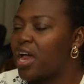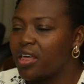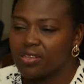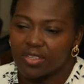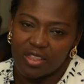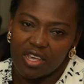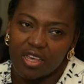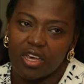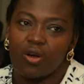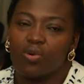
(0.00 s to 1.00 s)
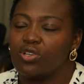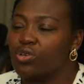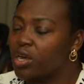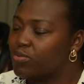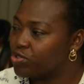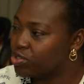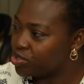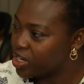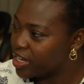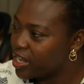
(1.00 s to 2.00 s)
Others are thinking, I want to come to
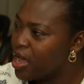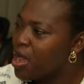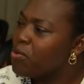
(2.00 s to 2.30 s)
Australia.